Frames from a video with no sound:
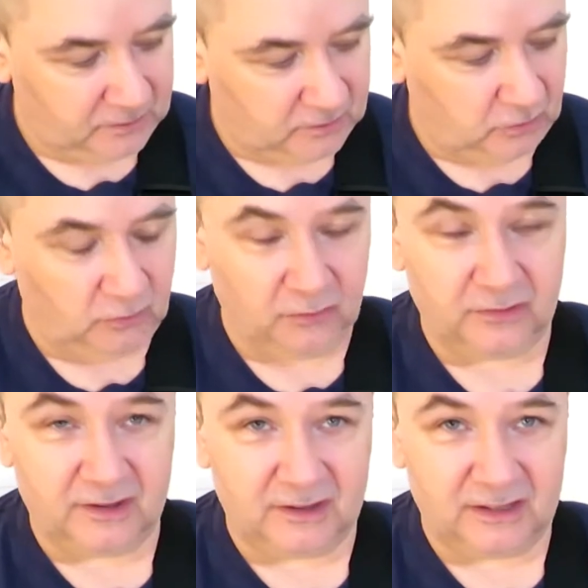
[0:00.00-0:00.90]
So
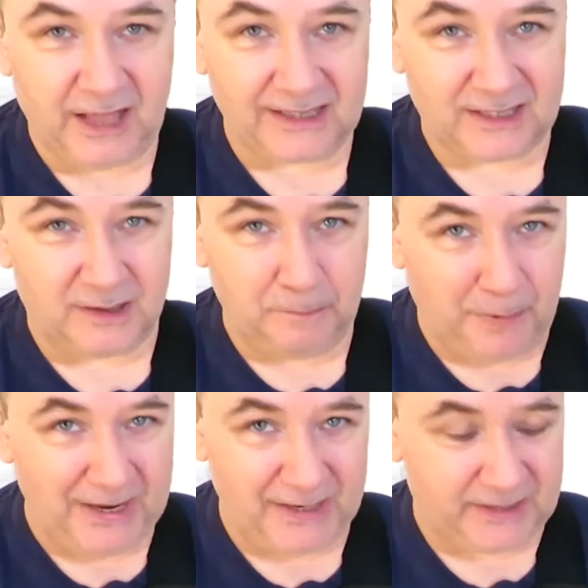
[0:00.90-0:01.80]
that's the
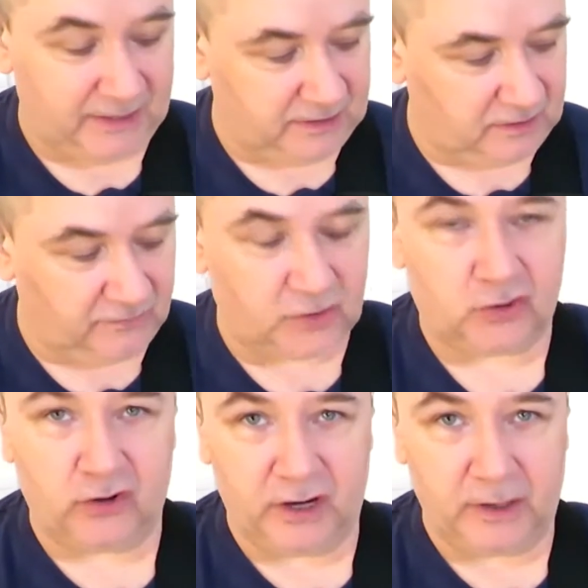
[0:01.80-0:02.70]
basics of
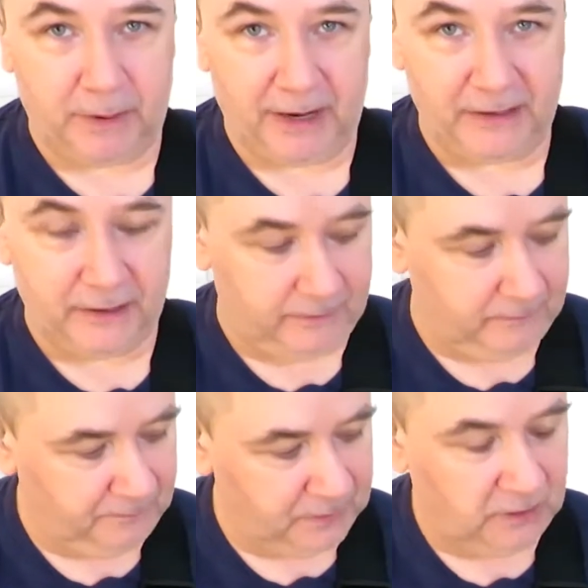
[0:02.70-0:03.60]
string bending.